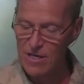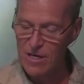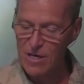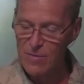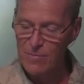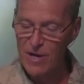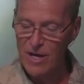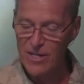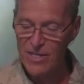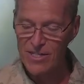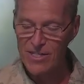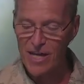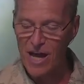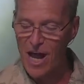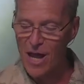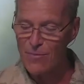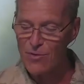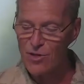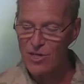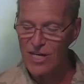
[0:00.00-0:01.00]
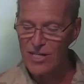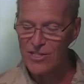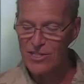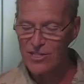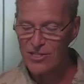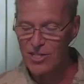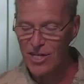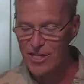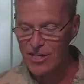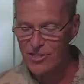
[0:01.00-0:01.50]
By the time you get to
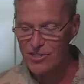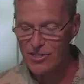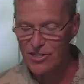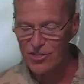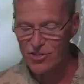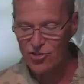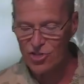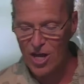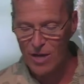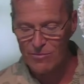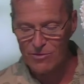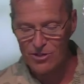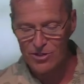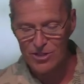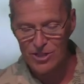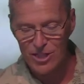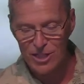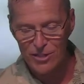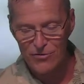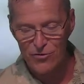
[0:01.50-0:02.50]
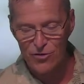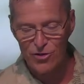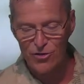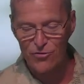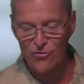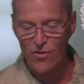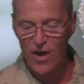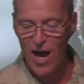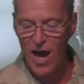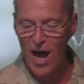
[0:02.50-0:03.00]
Genesis chapter 6, verse
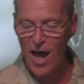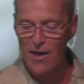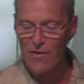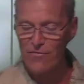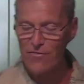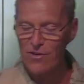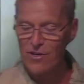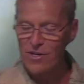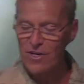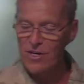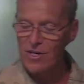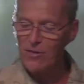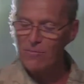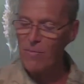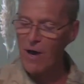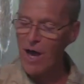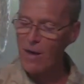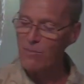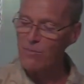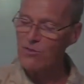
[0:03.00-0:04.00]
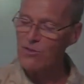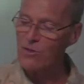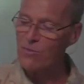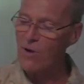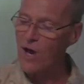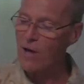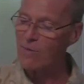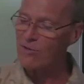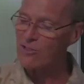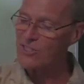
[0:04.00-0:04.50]
5, Bible, the
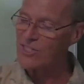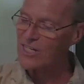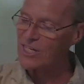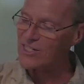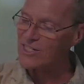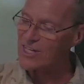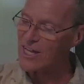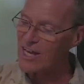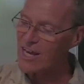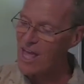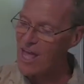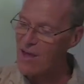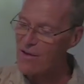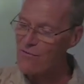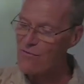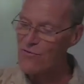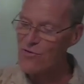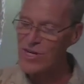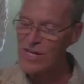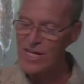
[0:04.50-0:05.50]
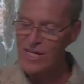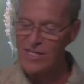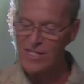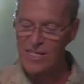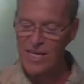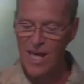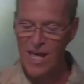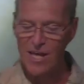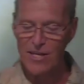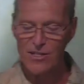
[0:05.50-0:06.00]
Bible says that every
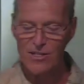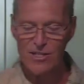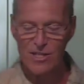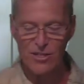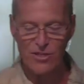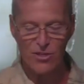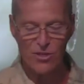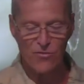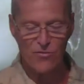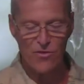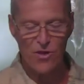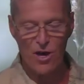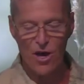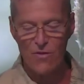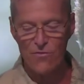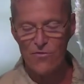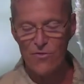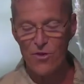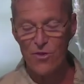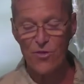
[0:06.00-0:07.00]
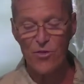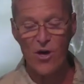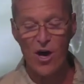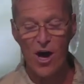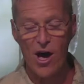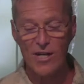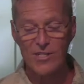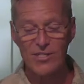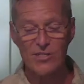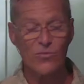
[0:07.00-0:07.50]
intent and the, of the
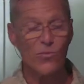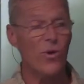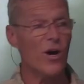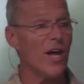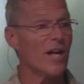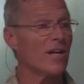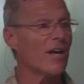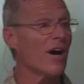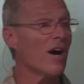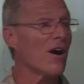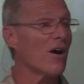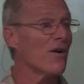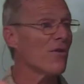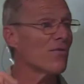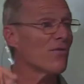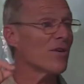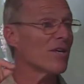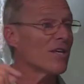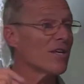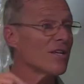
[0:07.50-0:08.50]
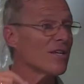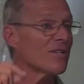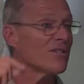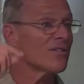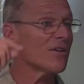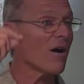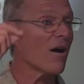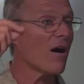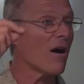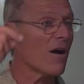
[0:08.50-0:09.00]
thoughts, what? Of his
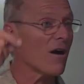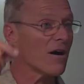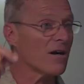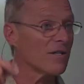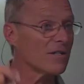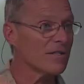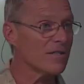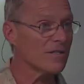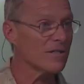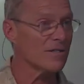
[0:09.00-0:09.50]
heart